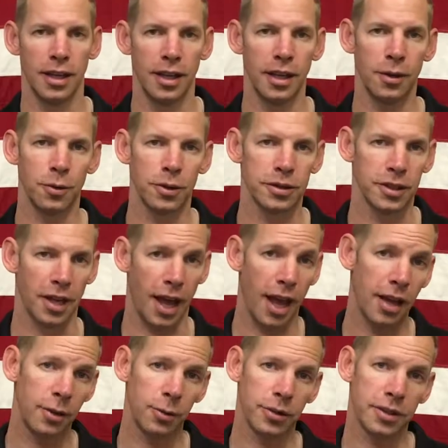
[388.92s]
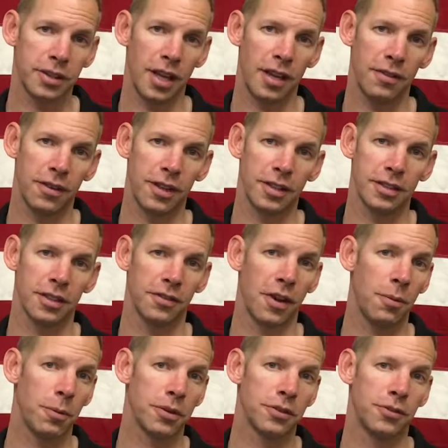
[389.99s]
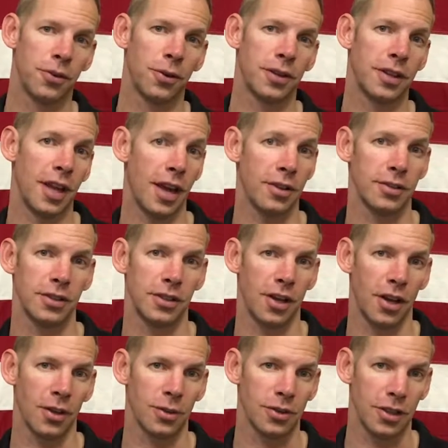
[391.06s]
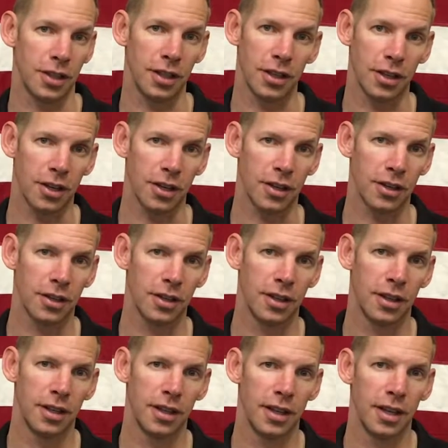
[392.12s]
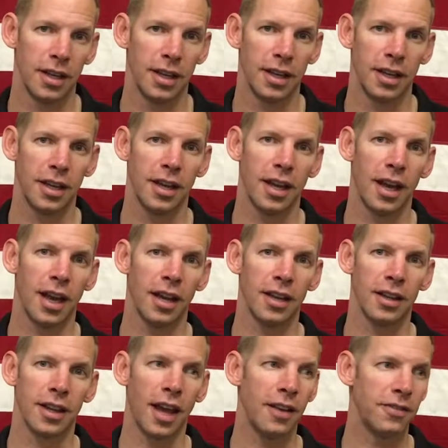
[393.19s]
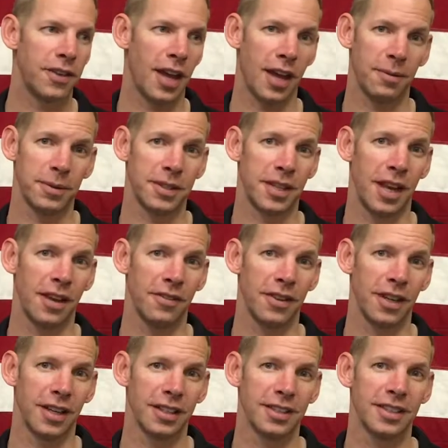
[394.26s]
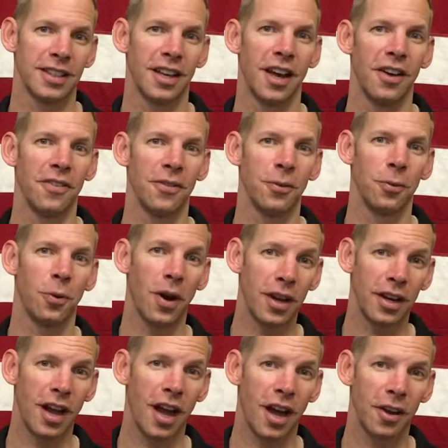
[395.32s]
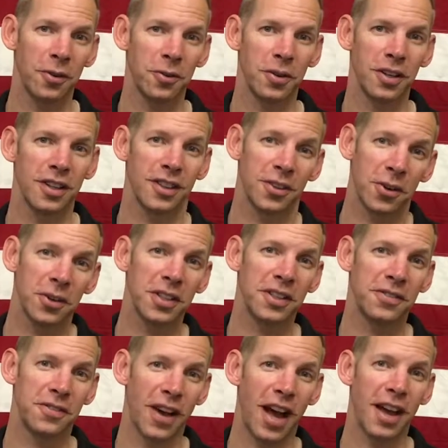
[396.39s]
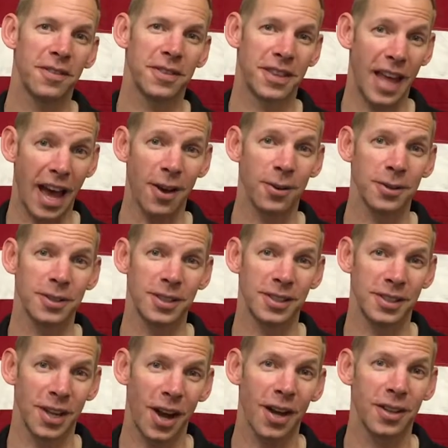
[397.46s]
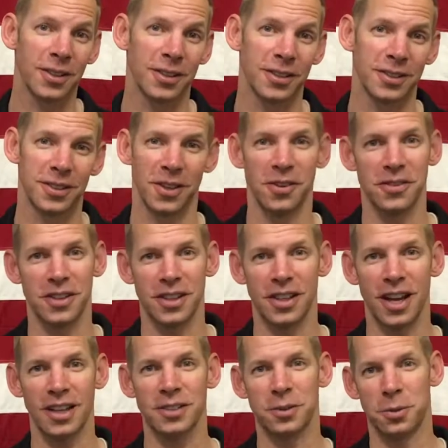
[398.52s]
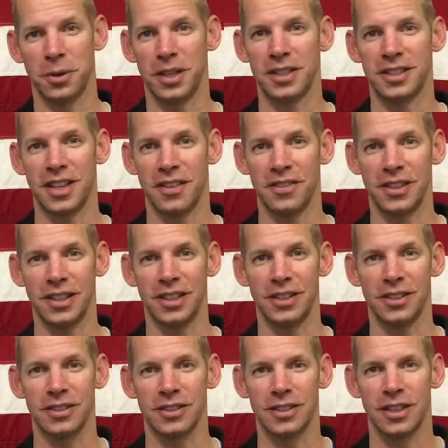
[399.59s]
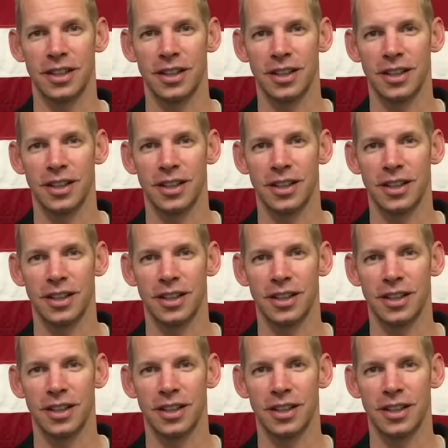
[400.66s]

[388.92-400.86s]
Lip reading: equals an annual savings of almost $4,000 a year, and a lifetime savings of $135,000 over the next 27 years.